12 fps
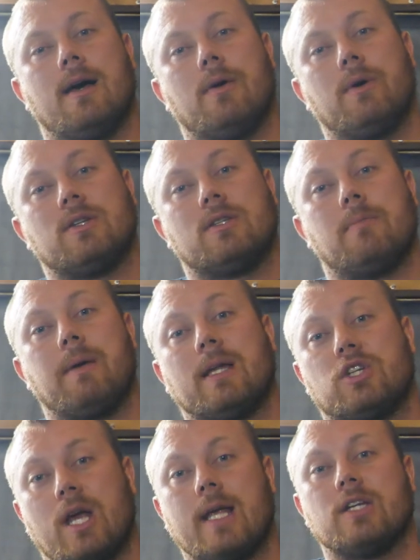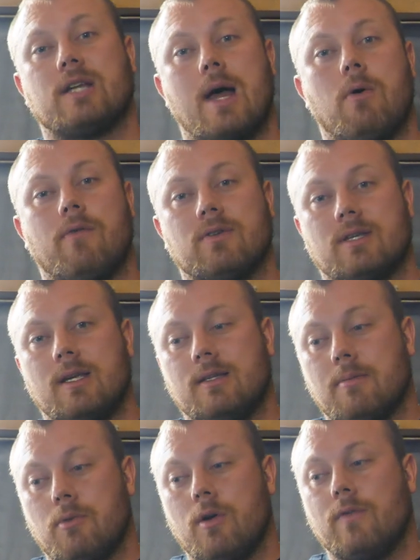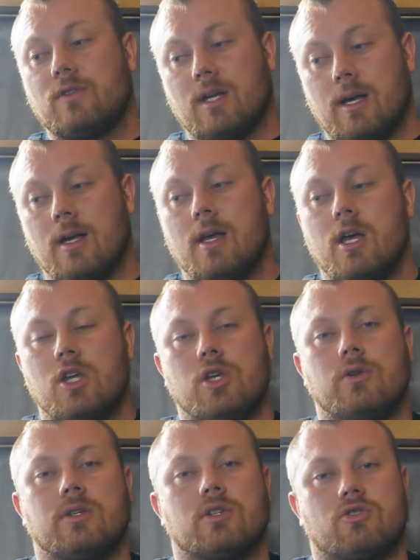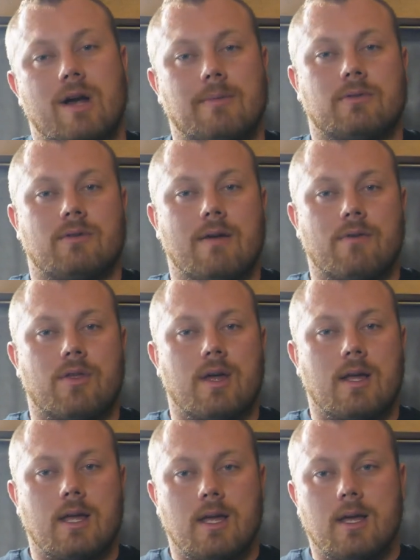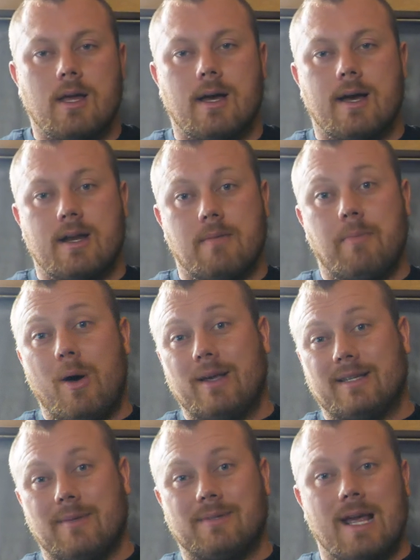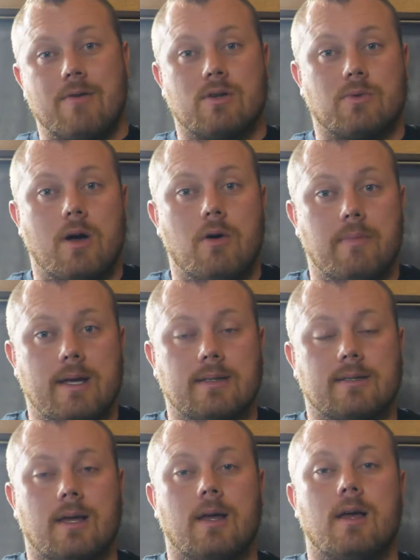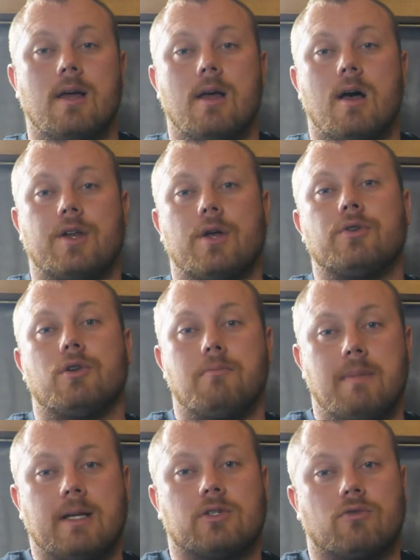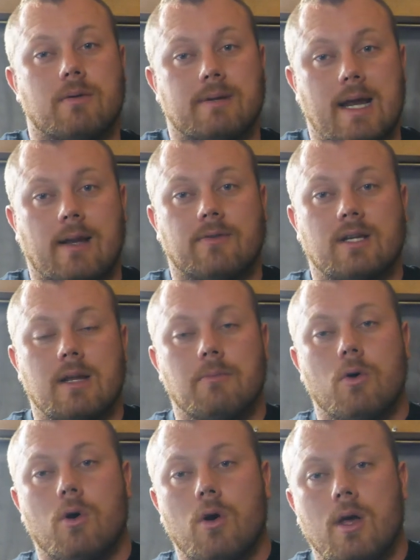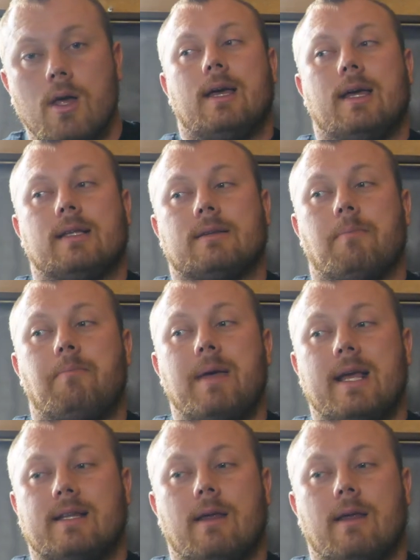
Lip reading: which is a big change now. Obviously the move to using straps for everything, and a bicep tear as well means that I don't do mixed grip deadlifts anymore. It's a big